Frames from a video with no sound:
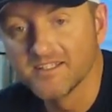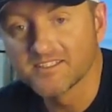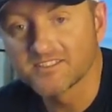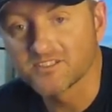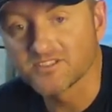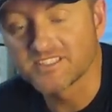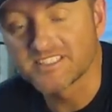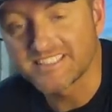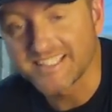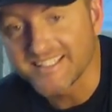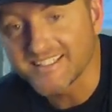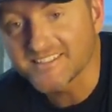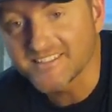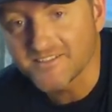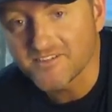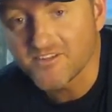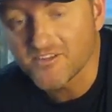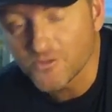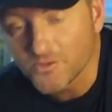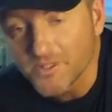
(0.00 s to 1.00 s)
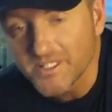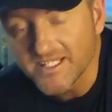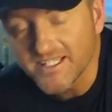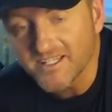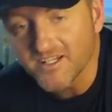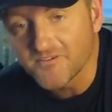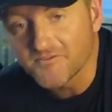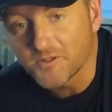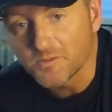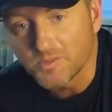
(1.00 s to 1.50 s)
So season
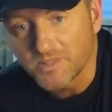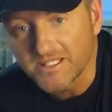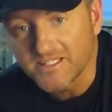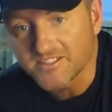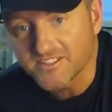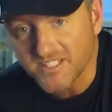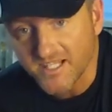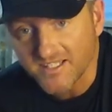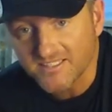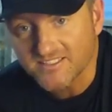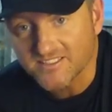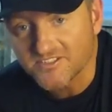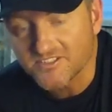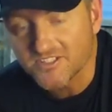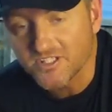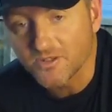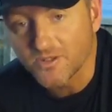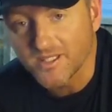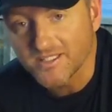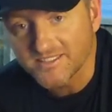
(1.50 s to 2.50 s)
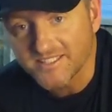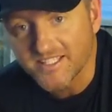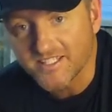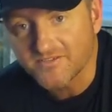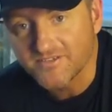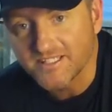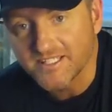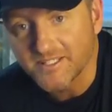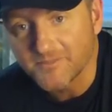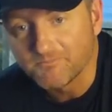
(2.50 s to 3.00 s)
three of the Bling Johnson show on
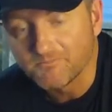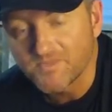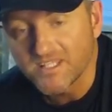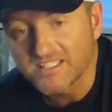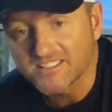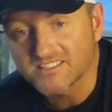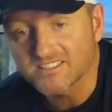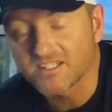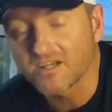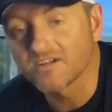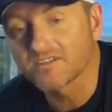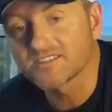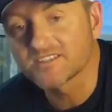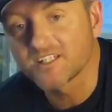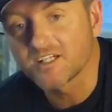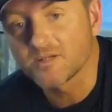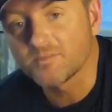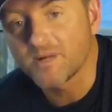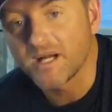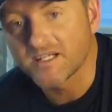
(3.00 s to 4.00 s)
TV starts up